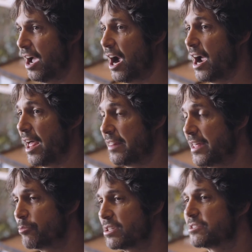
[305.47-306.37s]
All right, and then
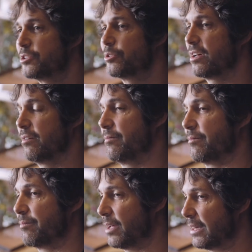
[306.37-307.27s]
with the tuna,
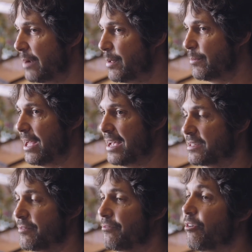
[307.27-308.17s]
a lot of people ask
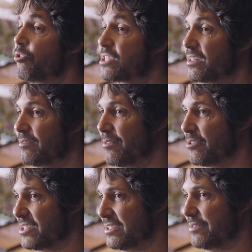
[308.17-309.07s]
frozen
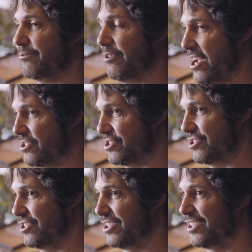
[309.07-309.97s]
versus fresh.
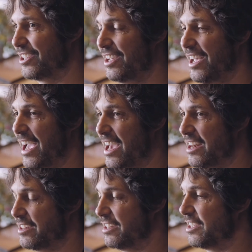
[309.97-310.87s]

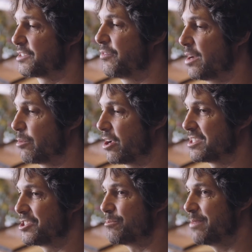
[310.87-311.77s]
And it's funny because
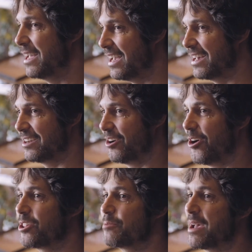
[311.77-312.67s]
in Japan,
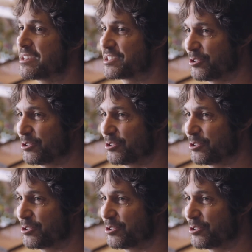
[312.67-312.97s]
all the best